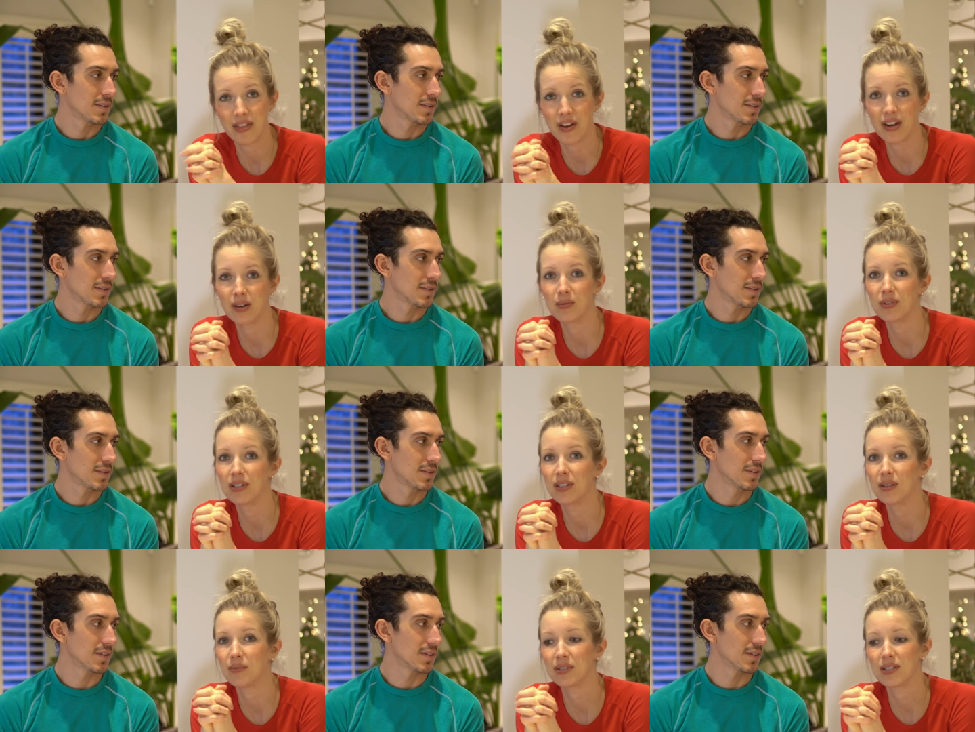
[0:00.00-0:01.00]
Speaker 1: thought I would.
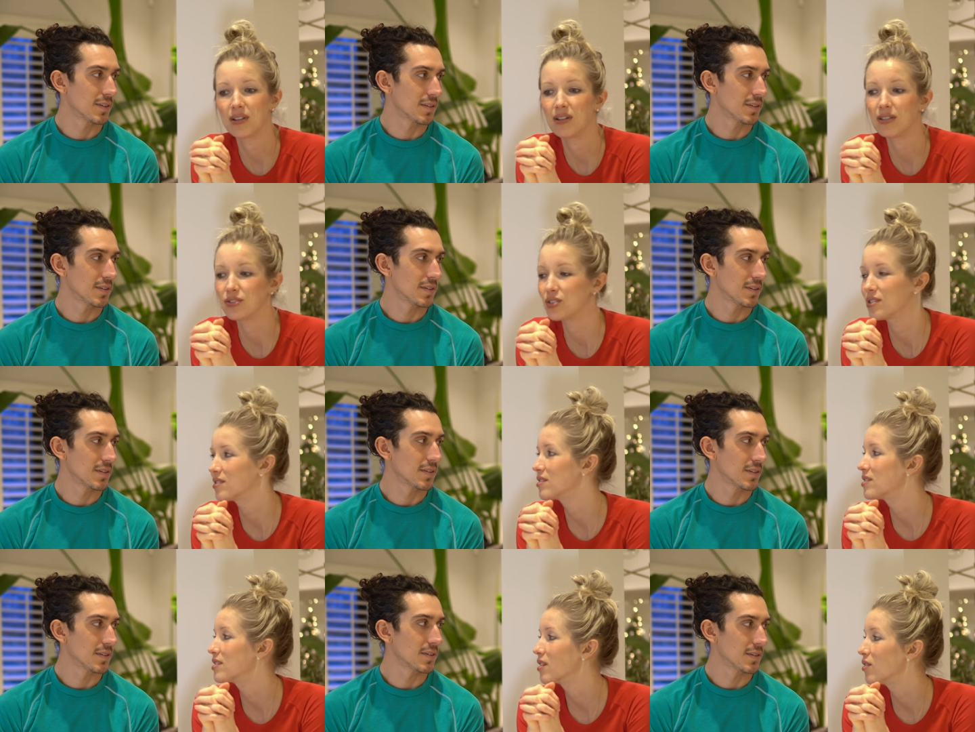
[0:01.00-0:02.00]
It was all just
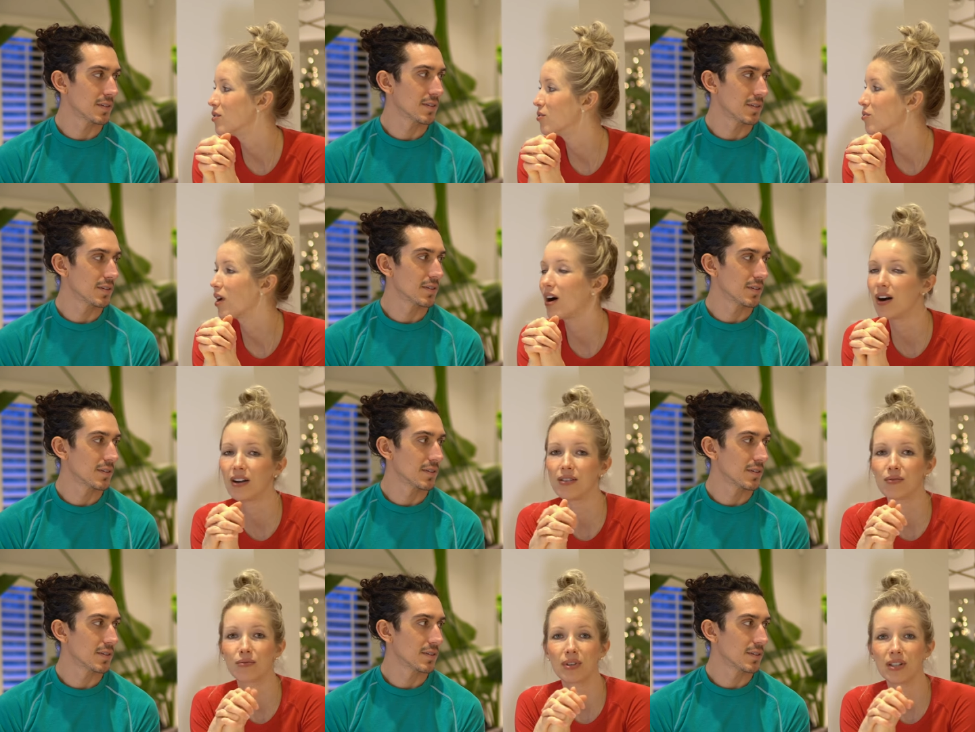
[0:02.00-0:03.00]
so raw
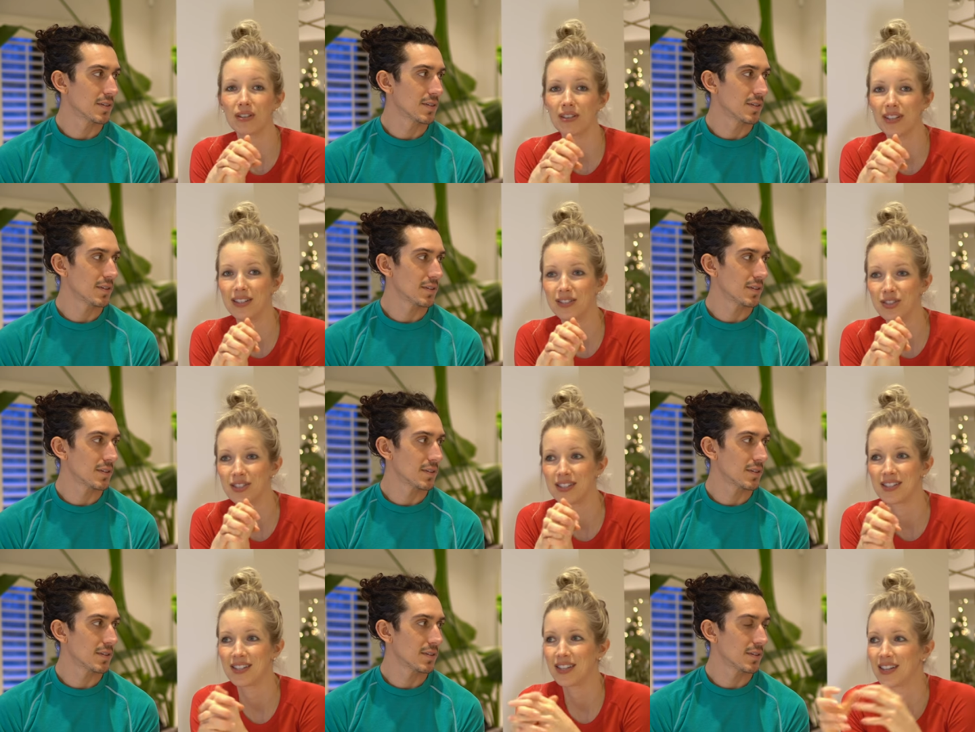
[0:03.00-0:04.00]
and real and
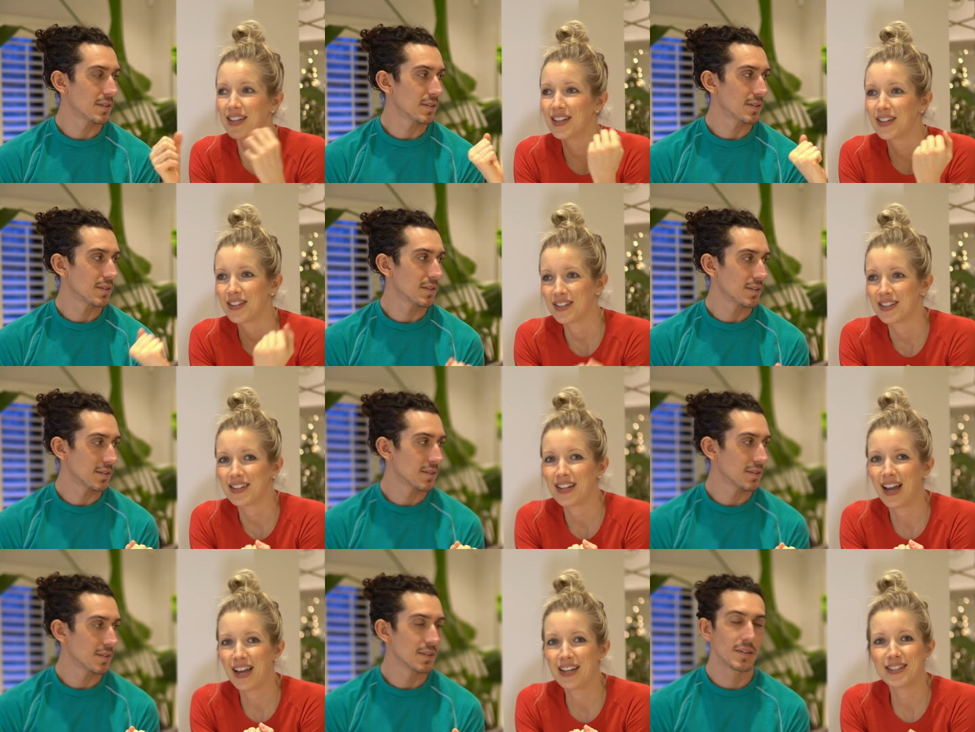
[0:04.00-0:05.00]
just
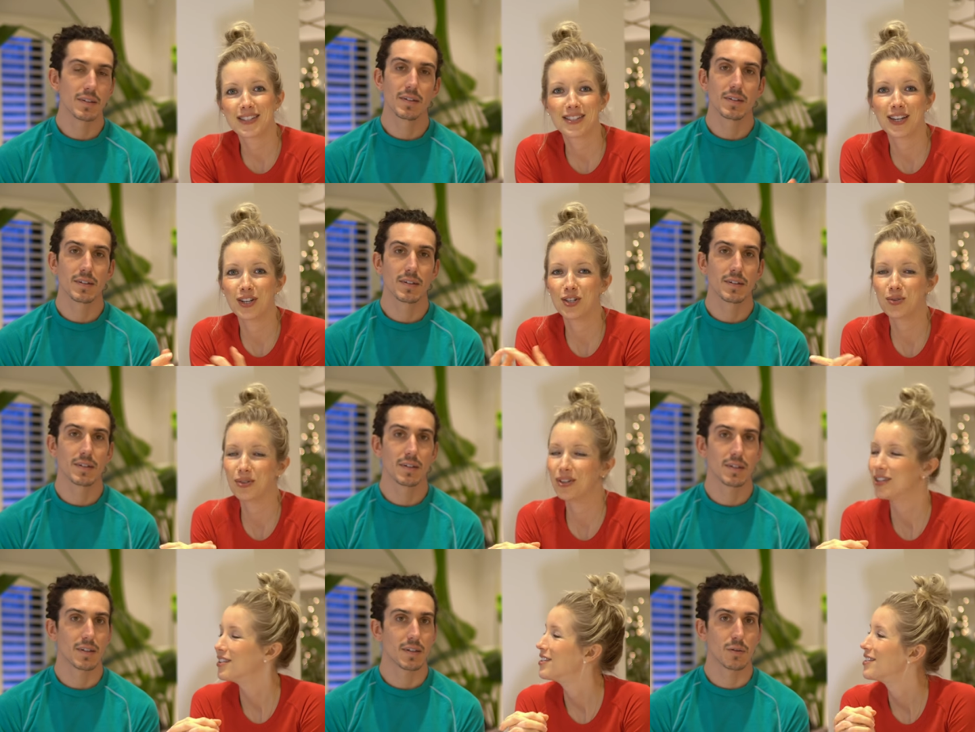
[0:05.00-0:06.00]

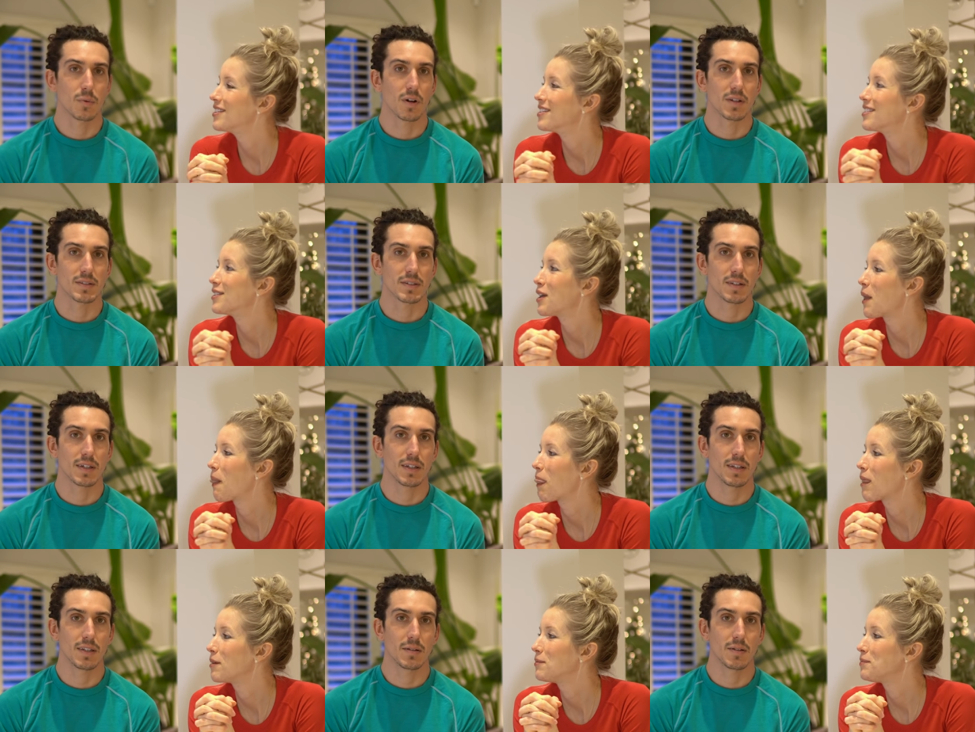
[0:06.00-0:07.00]
instinctual.
Speaker 2: It was.
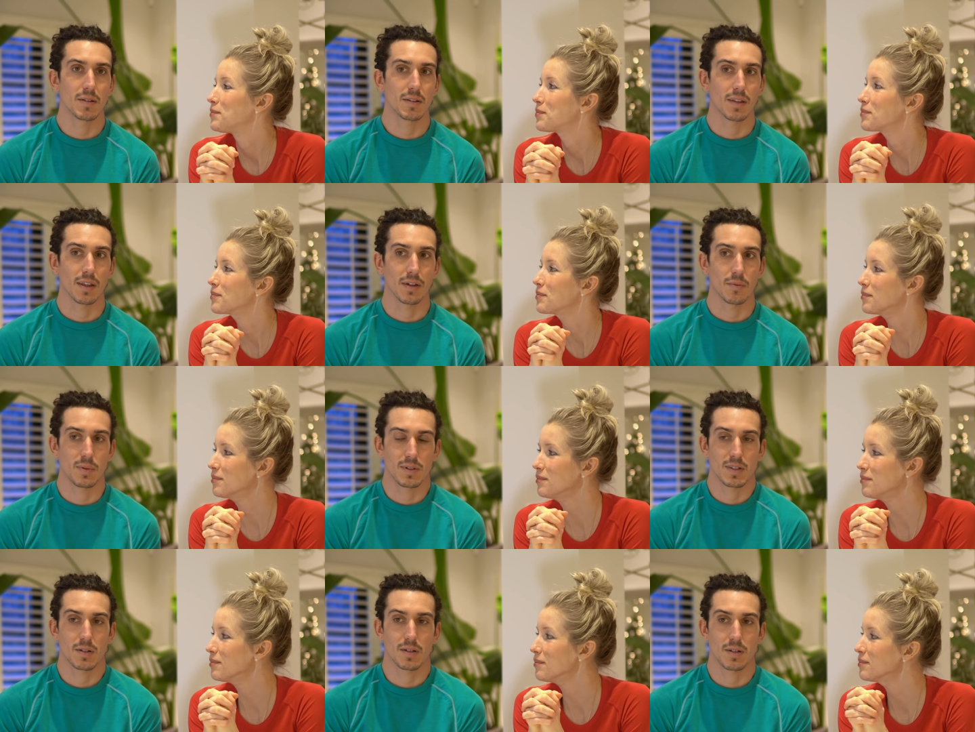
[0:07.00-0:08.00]
And like we
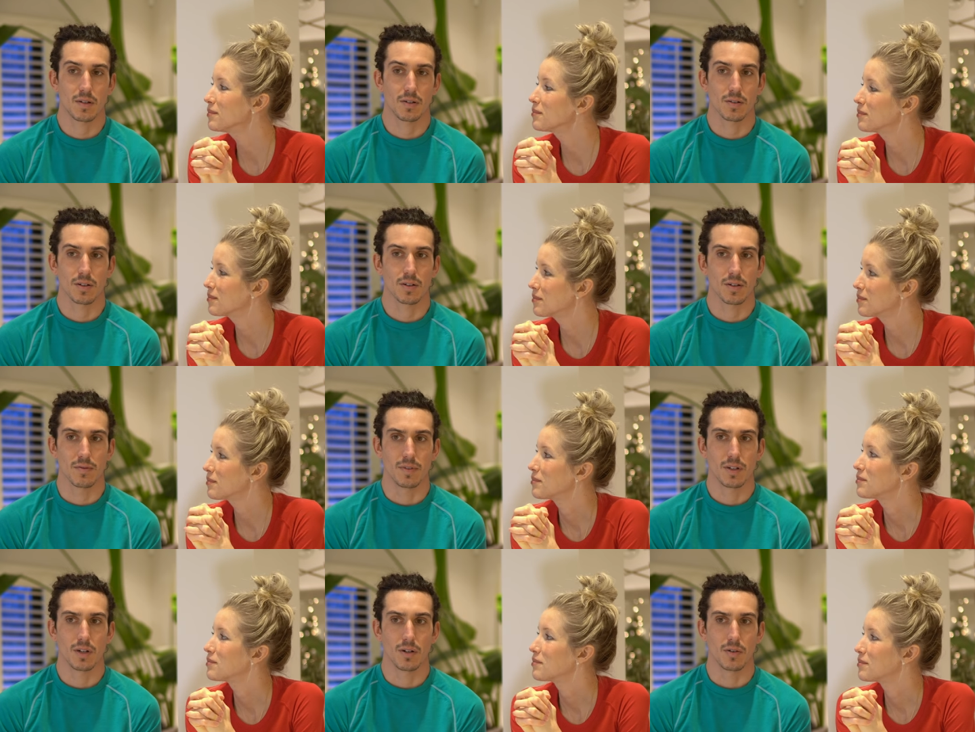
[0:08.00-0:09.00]
said earlier in the
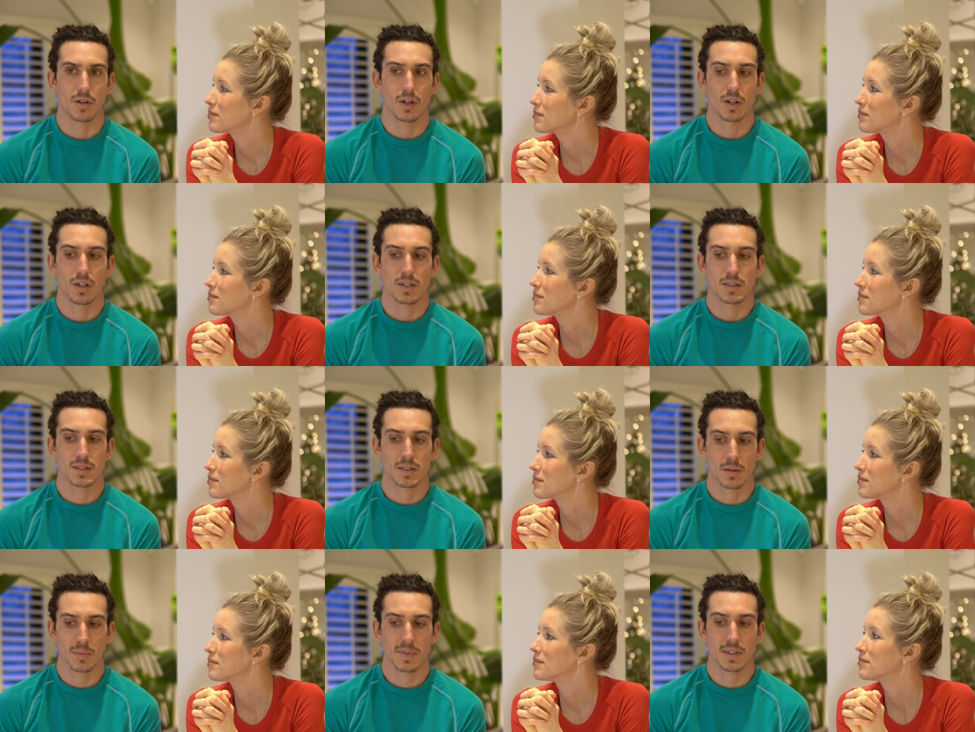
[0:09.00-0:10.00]
video,
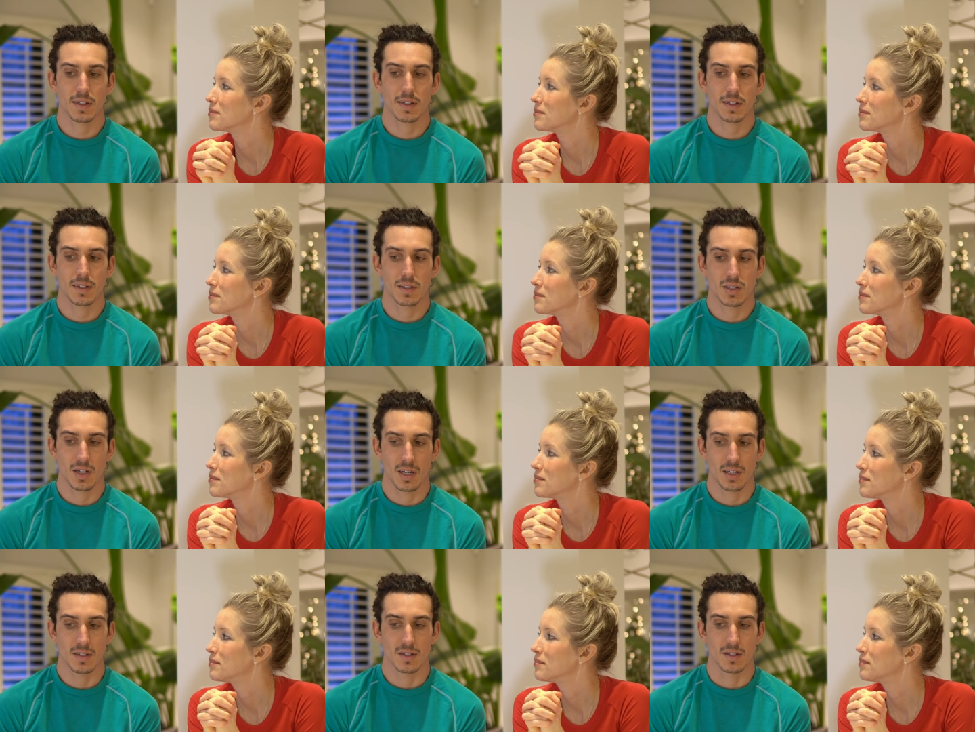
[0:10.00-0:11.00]
something
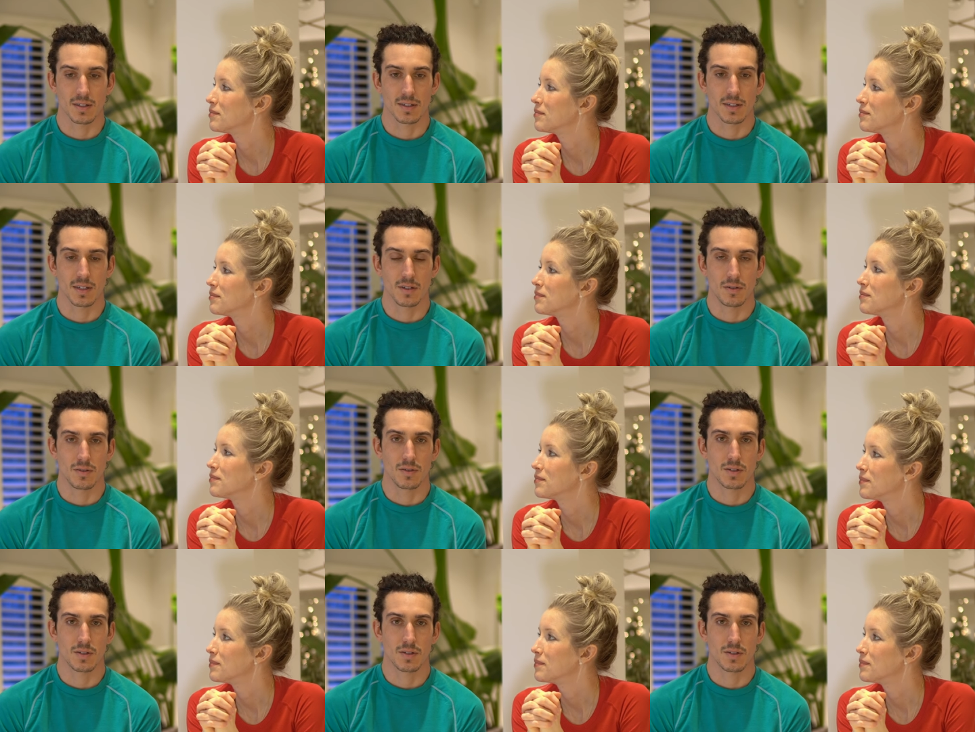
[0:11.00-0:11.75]
changes and you